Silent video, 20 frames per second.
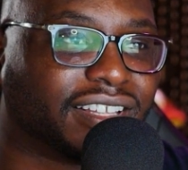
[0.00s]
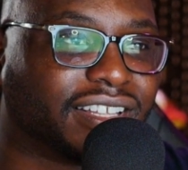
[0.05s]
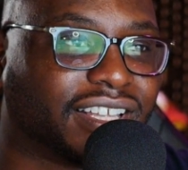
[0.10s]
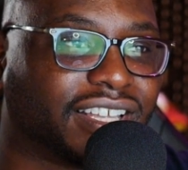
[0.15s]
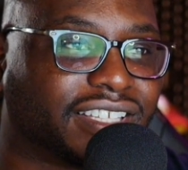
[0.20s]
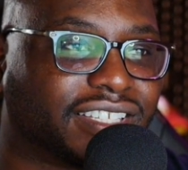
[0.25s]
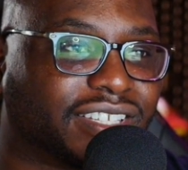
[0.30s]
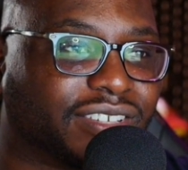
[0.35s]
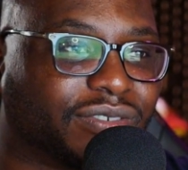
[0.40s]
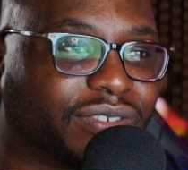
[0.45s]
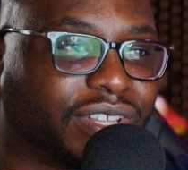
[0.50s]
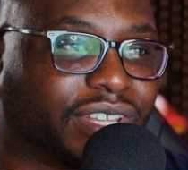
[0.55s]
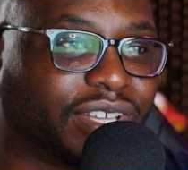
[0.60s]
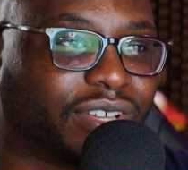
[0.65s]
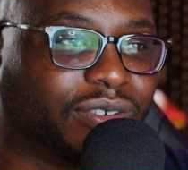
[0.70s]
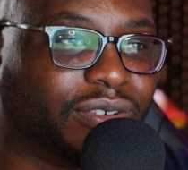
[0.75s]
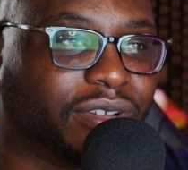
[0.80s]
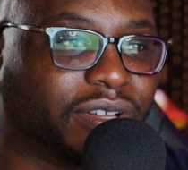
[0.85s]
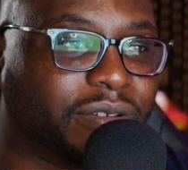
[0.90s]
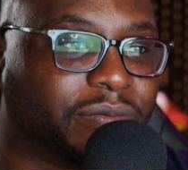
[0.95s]
It's a really
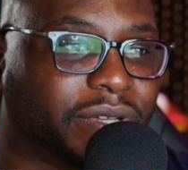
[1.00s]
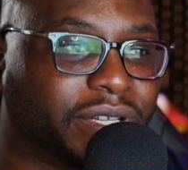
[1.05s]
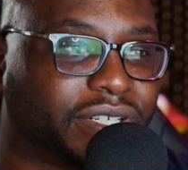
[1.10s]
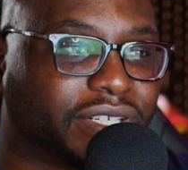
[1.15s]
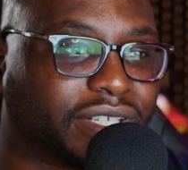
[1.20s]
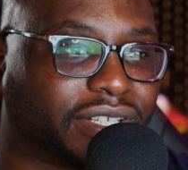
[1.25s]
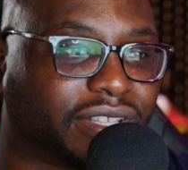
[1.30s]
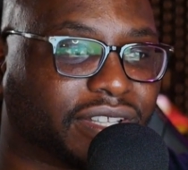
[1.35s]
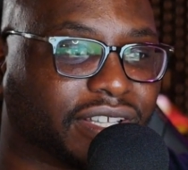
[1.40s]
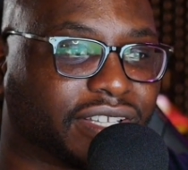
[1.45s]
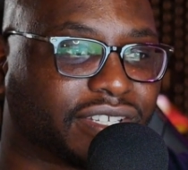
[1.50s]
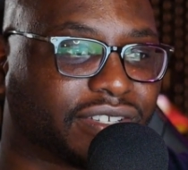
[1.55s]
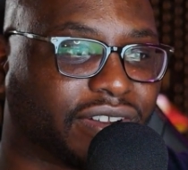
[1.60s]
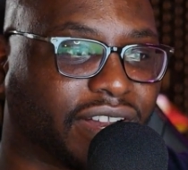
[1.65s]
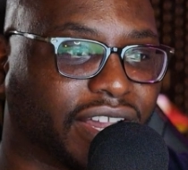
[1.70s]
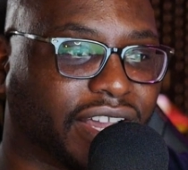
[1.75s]
cool image of this right